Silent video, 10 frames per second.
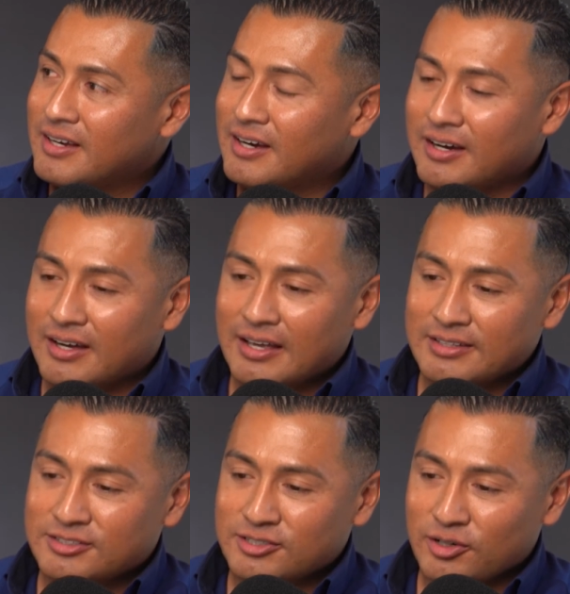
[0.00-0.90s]
Uh,
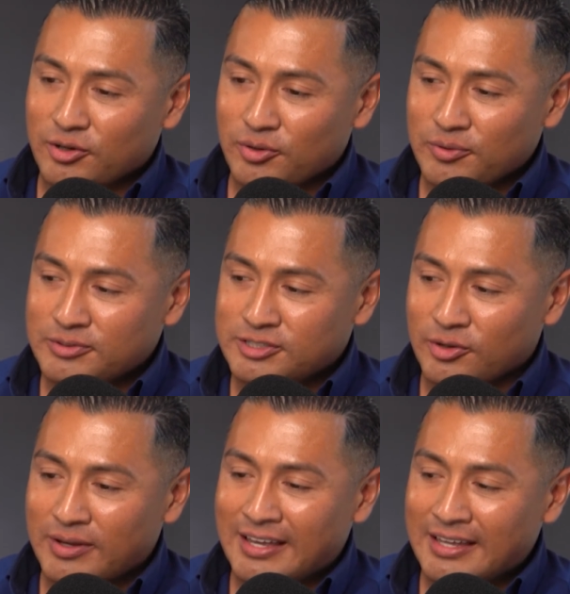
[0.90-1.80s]
and so,
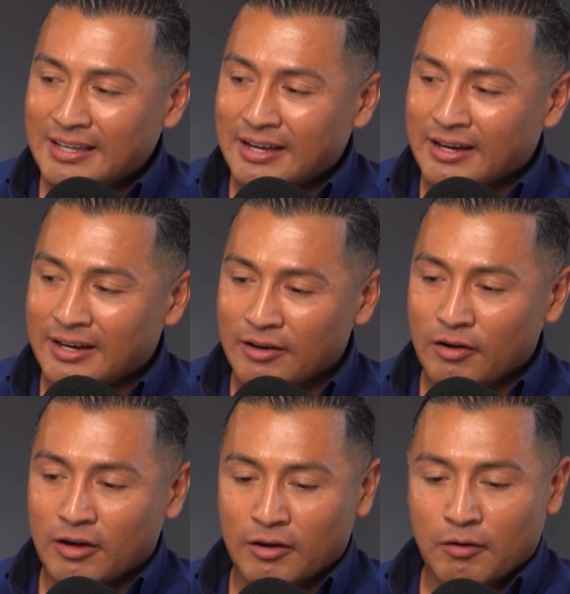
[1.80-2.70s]
so it uh,
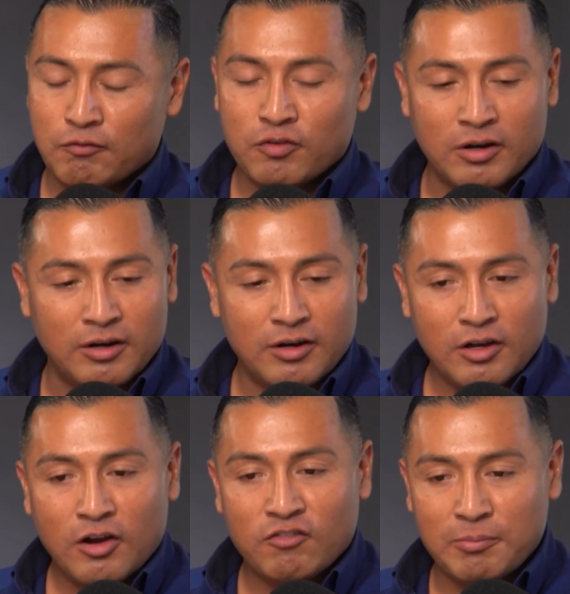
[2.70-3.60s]
uh, uh,
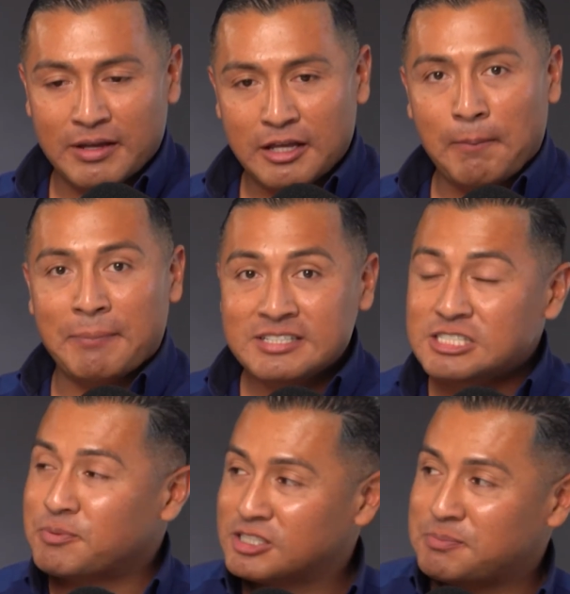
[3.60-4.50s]
from a
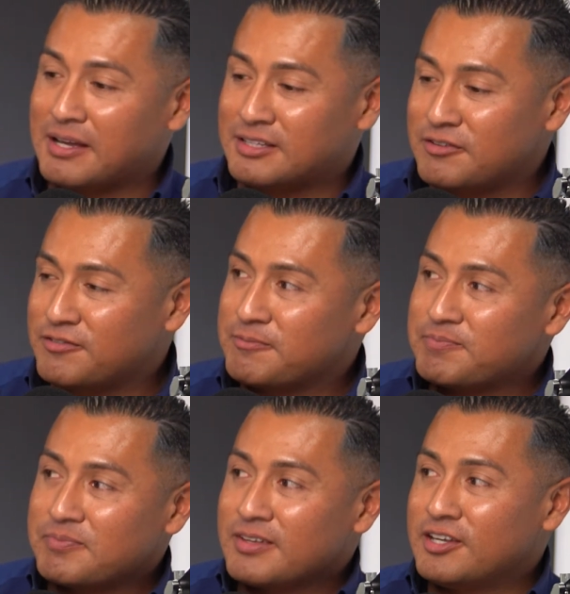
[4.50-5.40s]
business perspective,
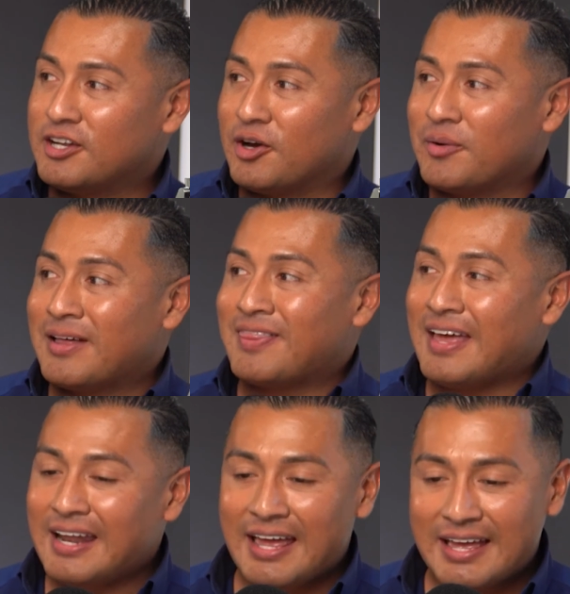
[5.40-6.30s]
you know
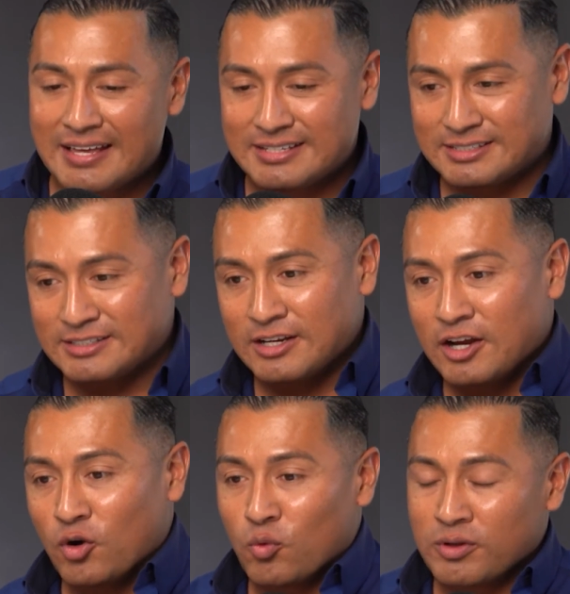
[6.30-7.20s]
that has
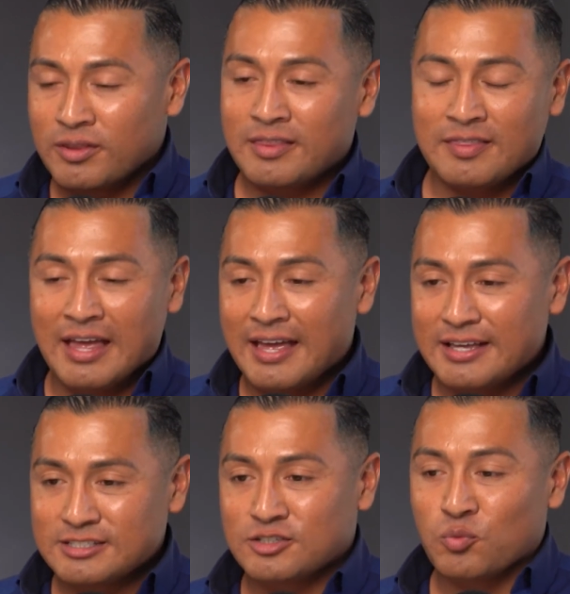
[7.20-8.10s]
that
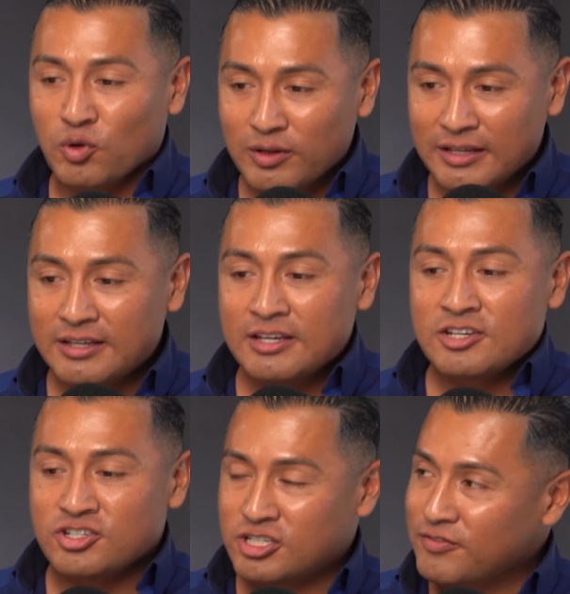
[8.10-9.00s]
has really
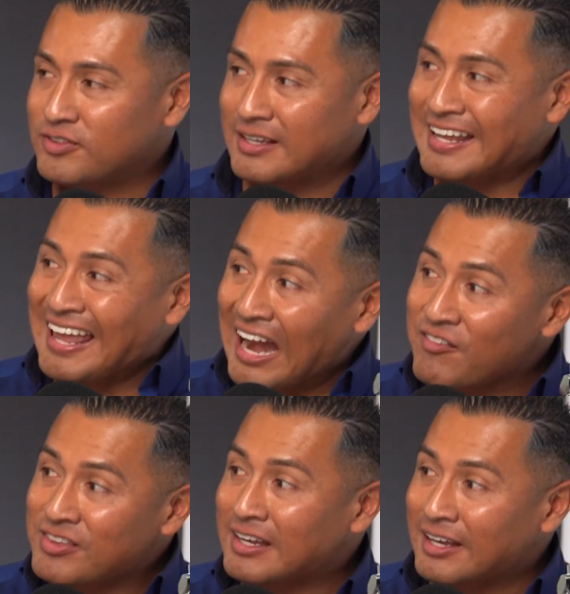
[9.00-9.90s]
shifted
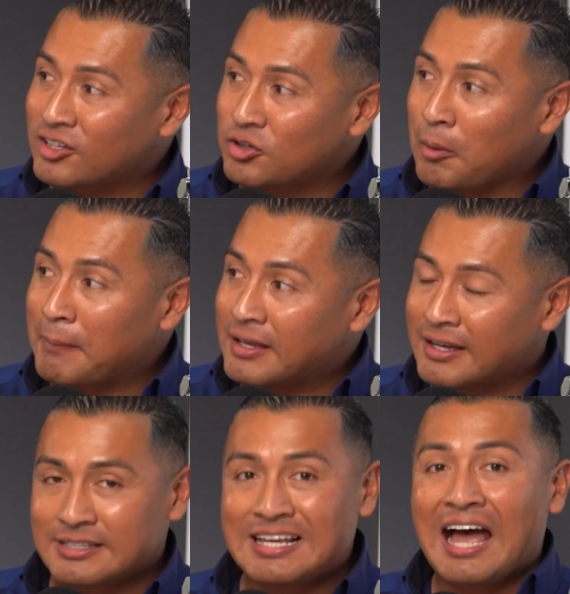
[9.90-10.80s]
everything I do
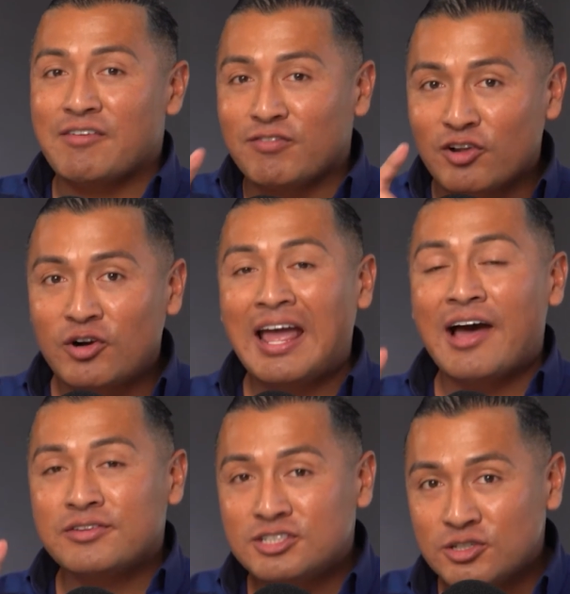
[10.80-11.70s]
because I've learned
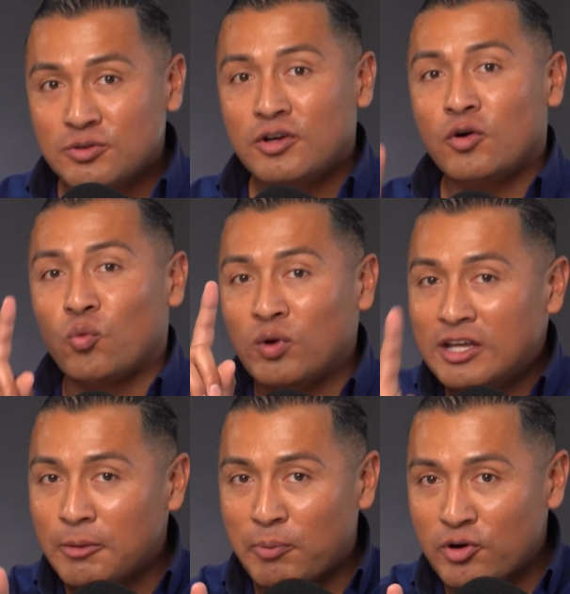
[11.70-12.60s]
how to
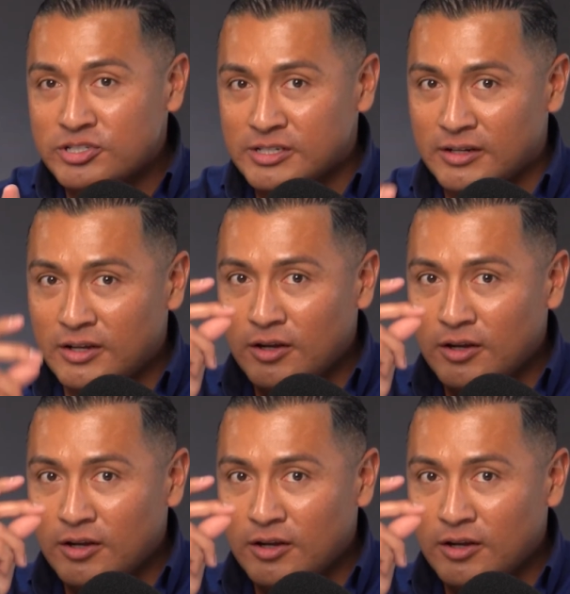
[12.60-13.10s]
read a person